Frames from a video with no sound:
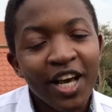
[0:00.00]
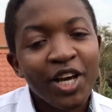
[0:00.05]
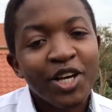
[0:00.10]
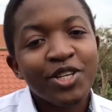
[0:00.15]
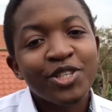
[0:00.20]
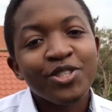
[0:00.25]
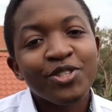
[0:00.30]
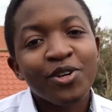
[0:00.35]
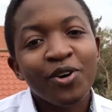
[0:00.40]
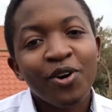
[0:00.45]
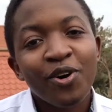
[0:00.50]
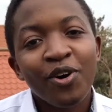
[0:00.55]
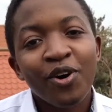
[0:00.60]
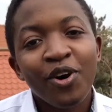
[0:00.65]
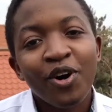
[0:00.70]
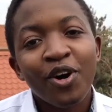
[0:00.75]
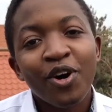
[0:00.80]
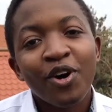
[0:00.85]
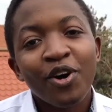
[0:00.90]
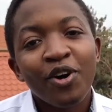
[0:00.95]
So
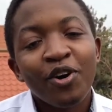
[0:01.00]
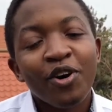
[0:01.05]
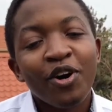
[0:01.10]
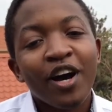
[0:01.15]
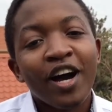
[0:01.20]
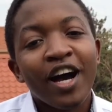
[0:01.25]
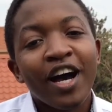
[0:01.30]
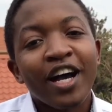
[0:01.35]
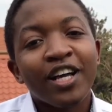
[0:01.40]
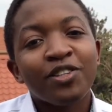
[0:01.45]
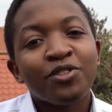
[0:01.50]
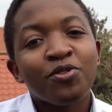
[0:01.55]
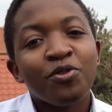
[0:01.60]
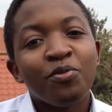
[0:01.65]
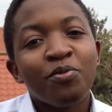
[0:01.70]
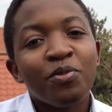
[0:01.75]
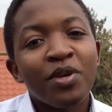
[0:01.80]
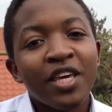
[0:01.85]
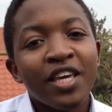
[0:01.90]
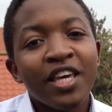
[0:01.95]
to
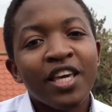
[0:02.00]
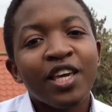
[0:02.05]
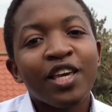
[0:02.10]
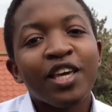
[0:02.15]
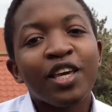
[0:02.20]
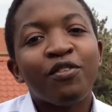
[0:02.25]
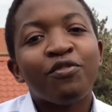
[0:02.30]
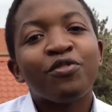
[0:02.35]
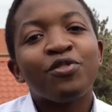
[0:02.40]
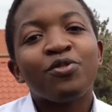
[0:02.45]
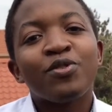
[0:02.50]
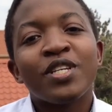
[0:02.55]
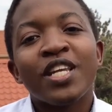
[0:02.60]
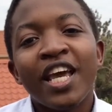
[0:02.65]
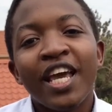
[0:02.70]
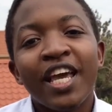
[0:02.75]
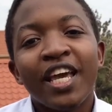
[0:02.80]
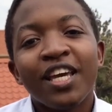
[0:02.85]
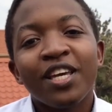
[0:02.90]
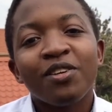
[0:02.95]
me, if
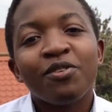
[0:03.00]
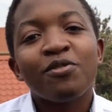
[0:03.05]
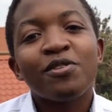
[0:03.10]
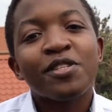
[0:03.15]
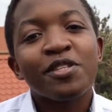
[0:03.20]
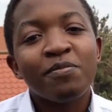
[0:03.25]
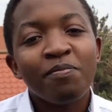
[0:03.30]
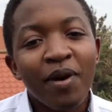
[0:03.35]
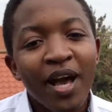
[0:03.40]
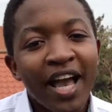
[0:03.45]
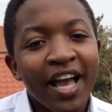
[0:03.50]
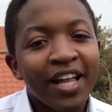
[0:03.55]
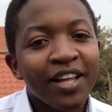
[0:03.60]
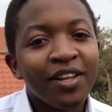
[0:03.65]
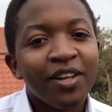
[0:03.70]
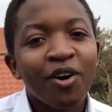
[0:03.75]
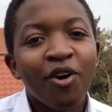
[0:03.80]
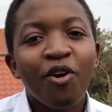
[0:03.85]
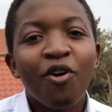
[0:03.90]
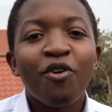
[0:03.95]
today you smile
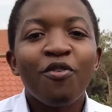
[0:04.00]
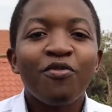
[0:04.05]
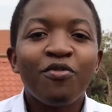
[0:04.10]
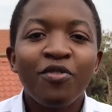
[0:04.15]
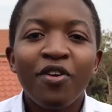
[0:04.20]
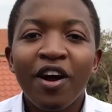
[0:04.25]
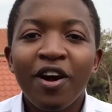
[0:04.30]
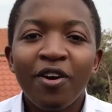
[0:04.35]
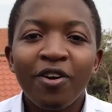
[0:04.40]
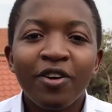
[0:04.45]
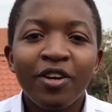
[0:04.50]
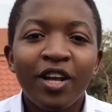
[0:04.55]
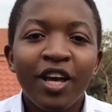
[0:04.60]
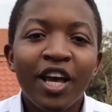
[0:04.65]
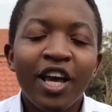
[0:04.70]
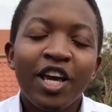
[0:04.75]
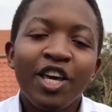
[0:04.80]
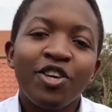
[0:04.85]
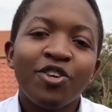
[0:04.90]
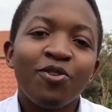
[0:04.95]
or frown,
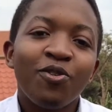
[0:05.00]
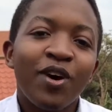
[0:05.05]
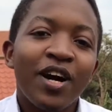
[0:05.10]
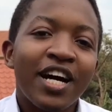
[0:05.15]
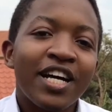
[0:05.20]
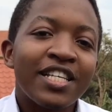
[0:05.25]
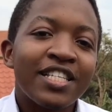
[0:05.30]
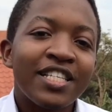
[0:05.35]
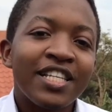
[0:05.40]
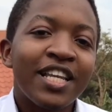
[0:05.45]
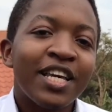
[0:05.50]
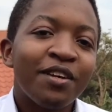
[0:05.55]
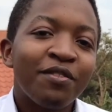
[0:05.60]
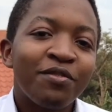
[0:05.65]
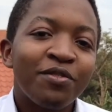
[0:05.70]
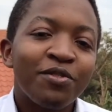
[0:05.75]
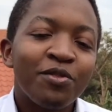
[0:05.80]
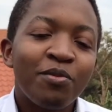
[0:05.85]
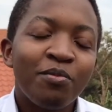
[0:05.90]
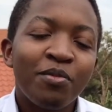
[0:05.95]
you are slave
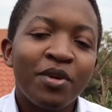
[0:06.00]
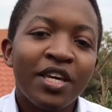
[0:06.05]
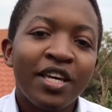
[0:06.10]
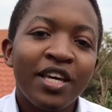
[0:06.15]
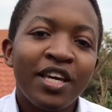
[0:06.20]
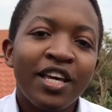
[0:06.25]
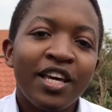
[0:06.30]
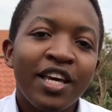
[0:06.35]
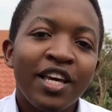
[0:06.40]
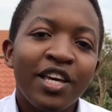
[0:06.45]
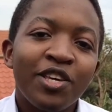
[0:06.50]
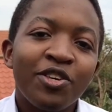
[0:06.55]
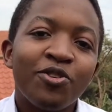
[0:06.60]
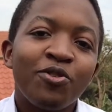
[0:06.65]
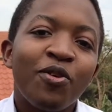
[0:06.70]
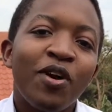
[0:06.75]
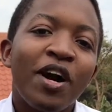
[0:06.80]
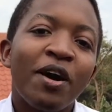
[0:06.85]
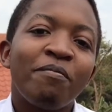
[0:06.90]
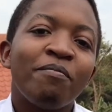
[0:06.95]
to me, you
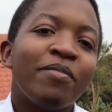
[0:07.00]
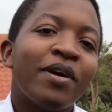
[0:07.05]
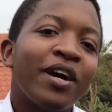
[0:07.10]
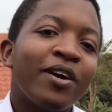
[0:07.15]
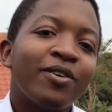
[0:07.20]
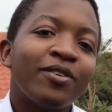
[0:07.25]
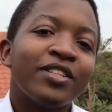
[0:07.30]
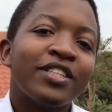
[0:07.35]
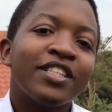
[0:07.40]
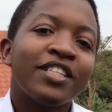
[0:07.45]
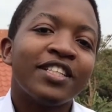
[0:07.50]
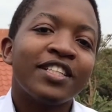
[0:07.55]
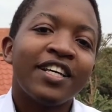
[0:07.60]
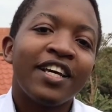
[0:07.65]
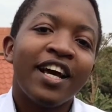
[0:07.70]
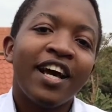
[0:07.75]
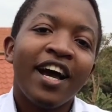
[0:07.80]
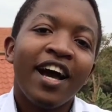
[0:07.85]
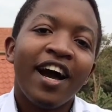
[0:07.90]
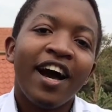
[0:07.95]
are bound.
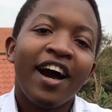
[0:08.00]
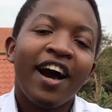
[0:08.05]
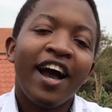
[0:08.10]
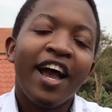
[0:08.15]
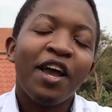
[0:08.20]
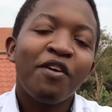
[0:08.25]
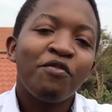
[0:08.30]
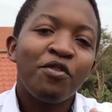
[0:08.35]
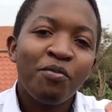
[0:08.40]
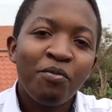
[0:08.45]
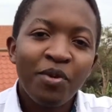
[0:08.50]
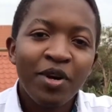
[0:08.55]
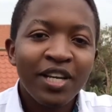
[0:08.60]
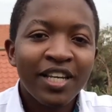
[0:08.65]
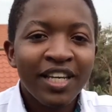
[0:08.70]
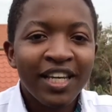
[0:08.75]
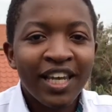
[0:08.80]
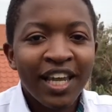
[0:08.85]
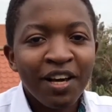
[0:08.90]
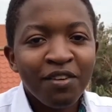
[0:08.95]

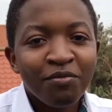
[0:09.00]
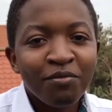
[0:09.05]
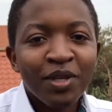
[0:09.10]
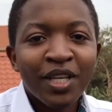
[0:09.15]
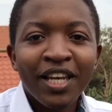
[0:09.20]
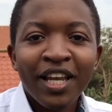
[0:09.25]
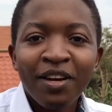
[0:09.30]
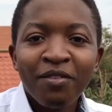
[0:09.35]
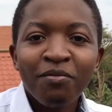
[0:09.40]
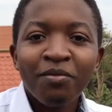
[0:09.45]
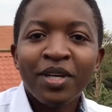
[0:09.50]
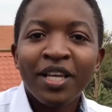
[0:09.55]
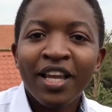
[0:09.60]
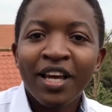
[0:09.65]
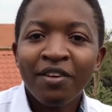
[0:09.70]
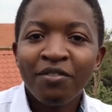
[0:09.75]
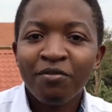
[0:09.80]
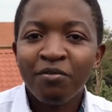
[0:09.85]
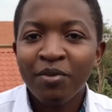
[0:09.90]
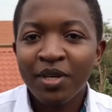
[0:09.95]
Everybody love me.
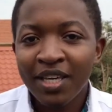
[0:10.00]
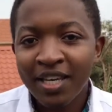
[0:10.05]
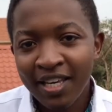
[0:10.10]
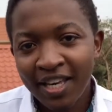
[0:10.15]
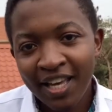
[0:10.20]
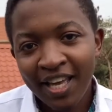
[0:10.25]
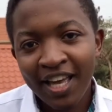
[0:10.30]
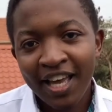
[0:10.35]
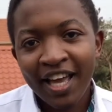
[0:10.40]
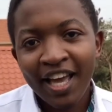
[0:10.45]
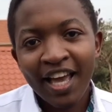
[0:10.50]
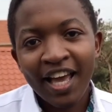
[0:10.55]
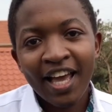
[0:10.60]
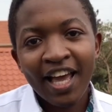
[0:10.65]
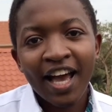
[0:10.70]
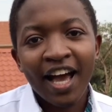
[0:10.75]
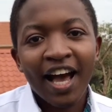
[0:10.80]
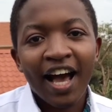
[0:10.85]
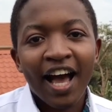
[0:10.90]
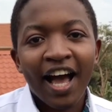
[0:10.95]

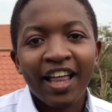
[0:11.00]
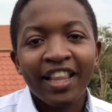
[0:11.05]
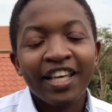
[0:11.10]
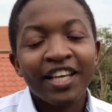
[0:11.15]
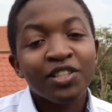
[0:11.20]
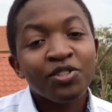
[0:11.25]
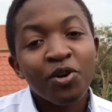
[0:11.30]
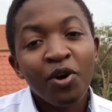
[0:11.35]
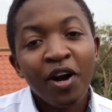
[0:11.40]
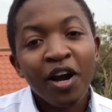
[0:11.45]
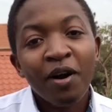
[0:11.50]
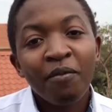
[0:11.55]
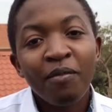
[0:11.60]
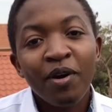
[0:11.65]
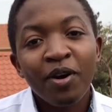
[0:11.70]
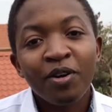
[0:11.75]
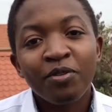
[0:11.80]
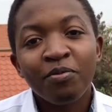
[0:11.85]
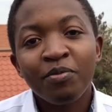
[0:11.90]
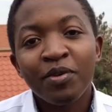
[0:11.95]
They talk
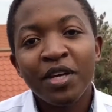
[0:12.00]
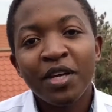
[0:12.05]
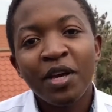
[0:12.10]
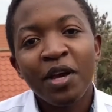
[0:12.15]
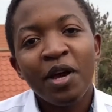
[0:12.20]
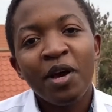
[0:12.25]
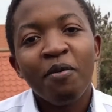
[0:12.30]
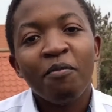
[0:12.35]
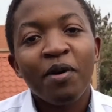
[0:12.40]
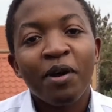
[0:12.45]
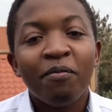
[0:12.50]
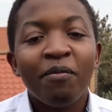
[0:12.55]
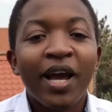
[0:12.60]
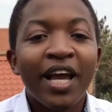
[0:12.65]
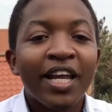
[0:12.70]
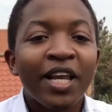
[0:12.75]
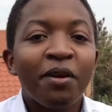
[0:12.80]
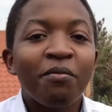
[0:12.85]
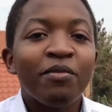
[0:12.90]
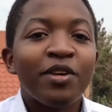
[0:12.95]
about me, but my
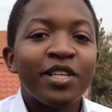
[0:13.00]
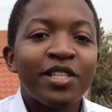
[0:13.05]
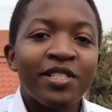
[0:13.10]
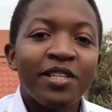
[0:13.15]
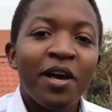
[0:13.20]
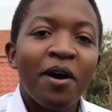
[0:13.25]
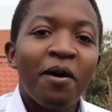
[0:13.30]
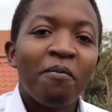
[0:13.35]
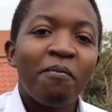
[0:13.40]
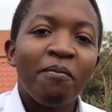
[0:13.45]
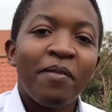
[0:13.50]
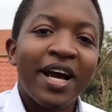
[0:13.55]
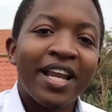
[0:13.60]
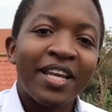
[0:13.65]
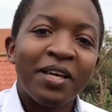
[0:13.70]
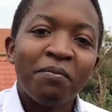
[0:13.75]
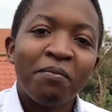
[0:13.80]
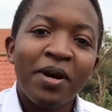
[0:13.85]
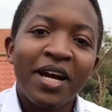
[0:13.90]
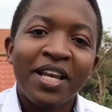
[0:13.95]
name is
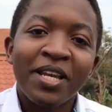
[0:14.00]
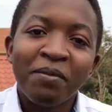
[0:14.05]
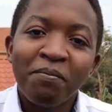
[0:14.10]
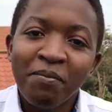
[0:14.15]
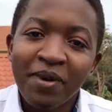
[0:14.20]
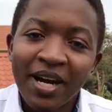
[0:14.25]
money.